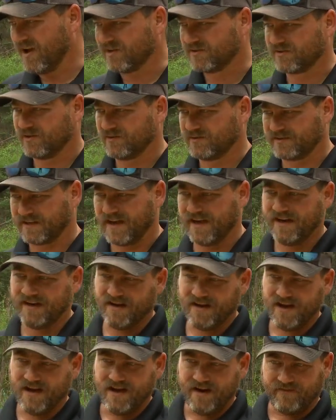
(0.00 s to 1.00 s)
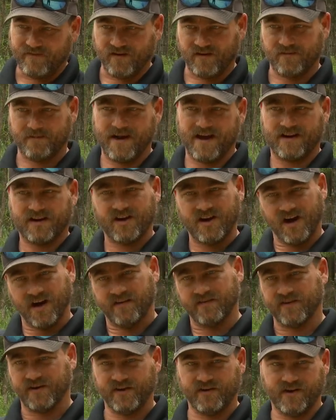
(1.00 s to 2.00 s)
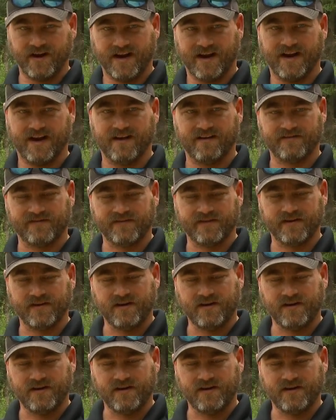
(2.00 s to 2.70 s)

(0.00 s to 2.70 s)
also say for the amount of cover you have,